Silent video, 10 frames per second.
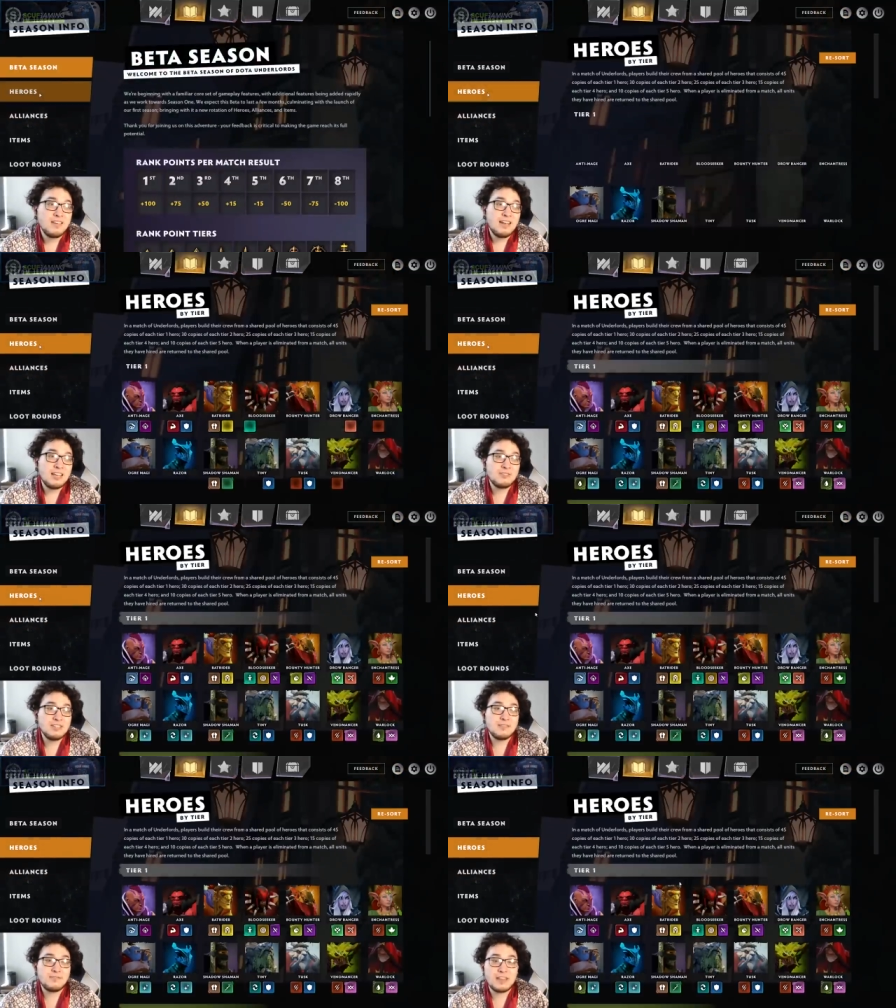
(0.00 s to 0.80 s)
And the
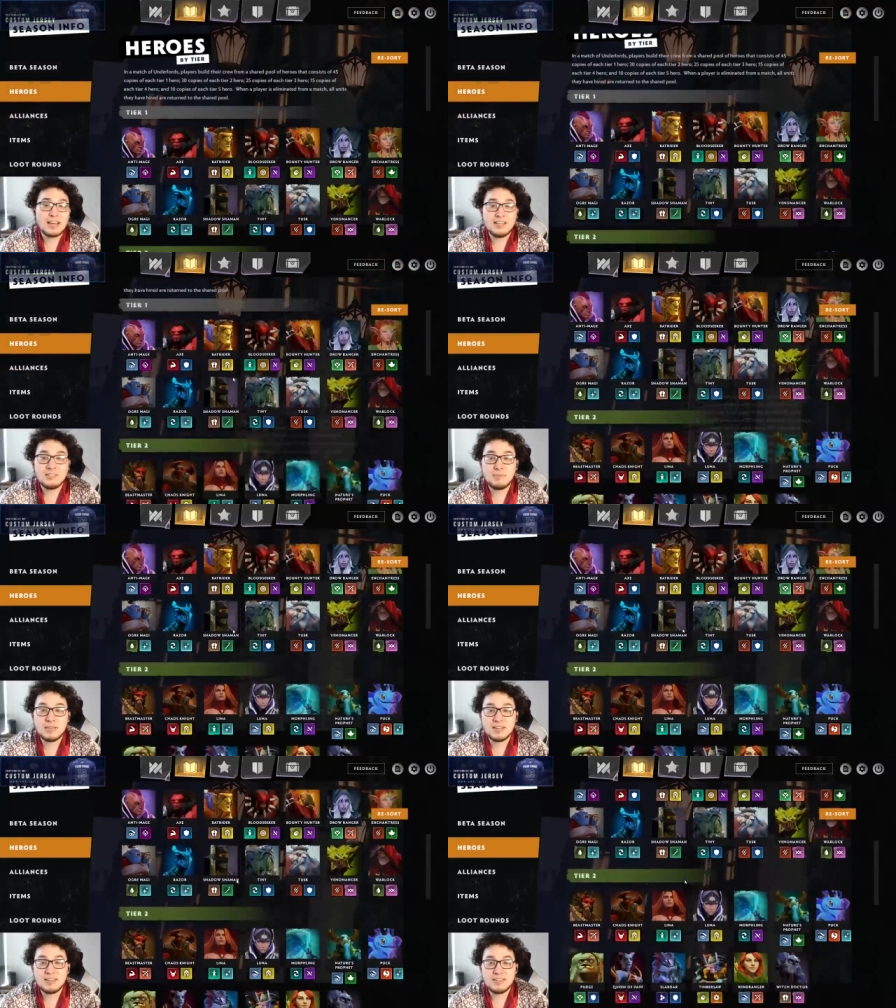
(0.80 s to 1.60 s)
reason for that is
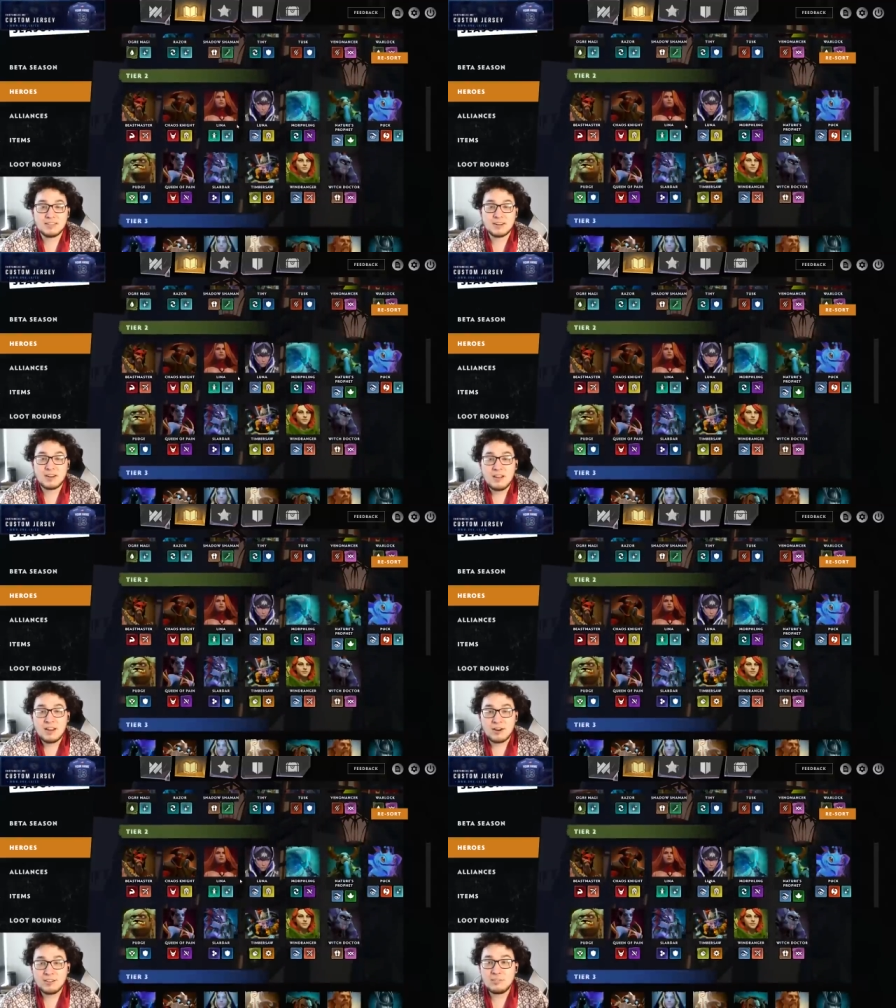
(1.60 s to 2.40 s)
because
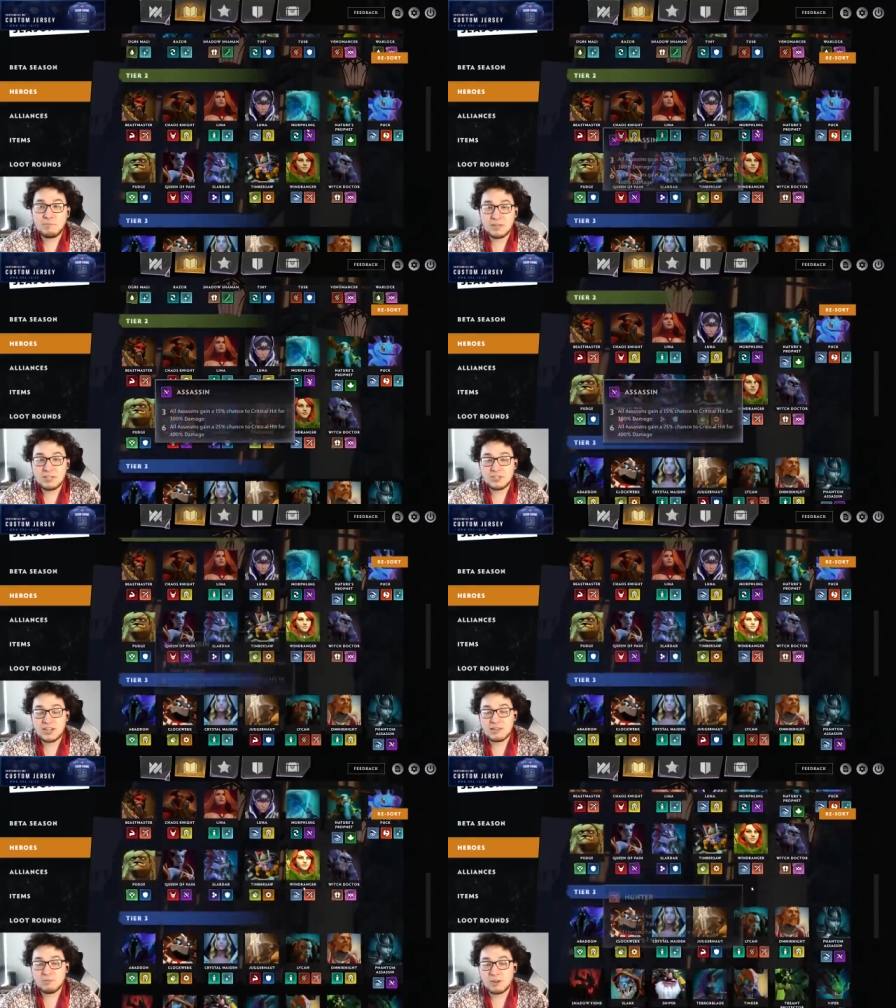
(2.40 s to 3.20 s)
her split
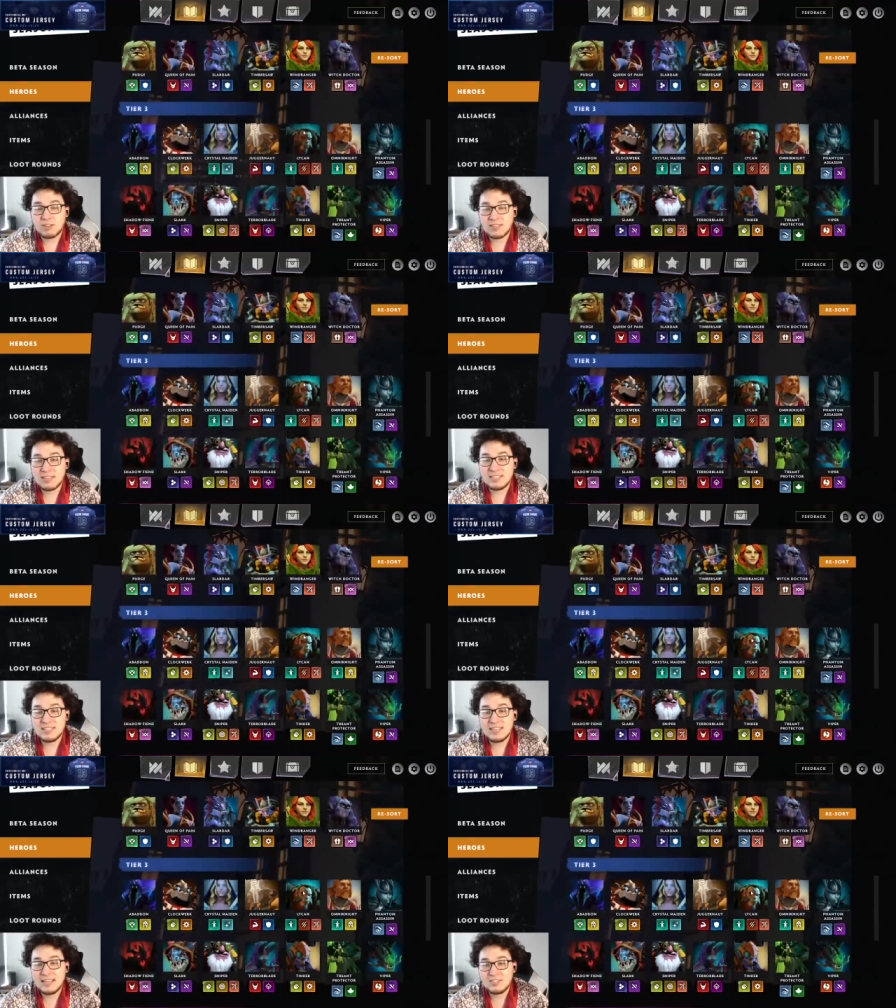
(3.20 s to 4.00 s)
shot works like
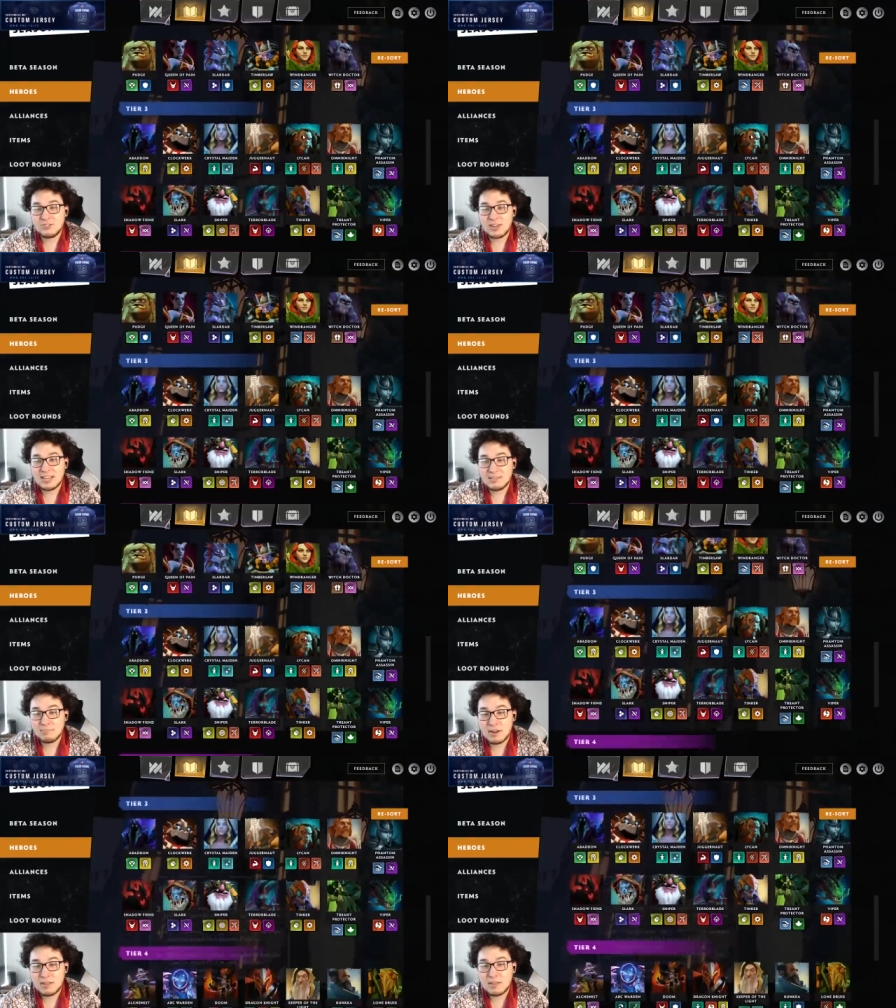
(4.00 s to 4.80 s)
DK's Dragon
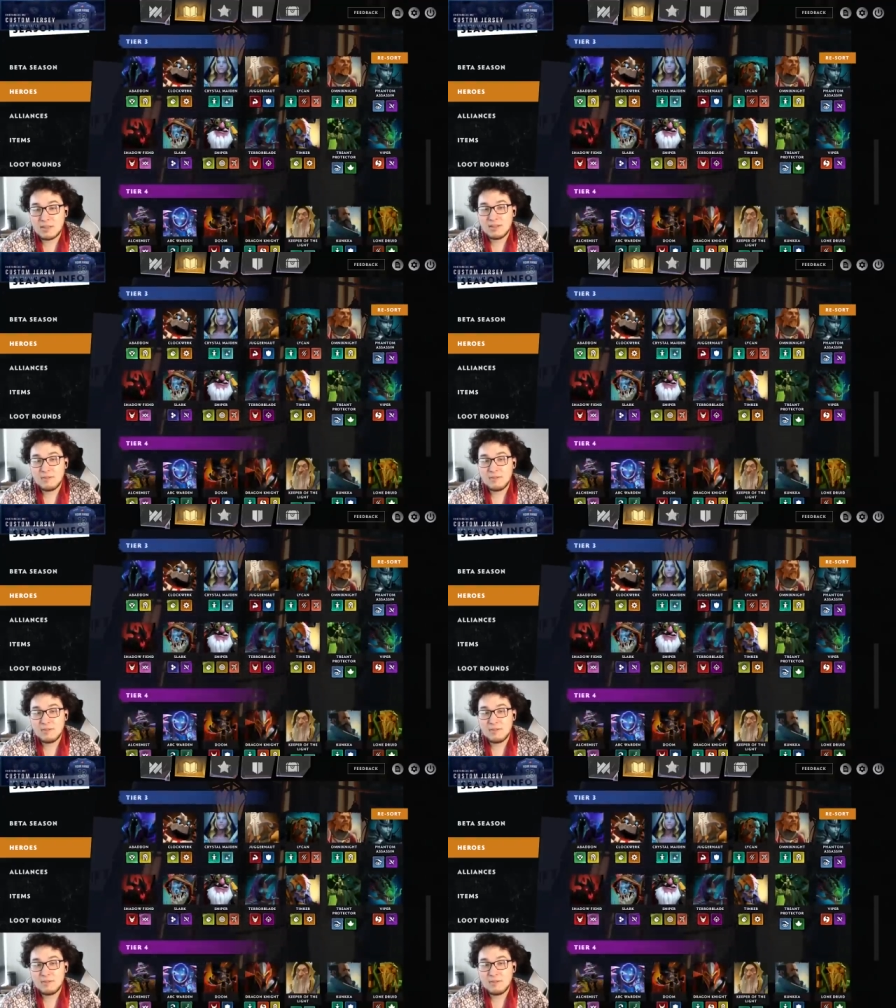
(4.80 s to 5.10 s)
Breath,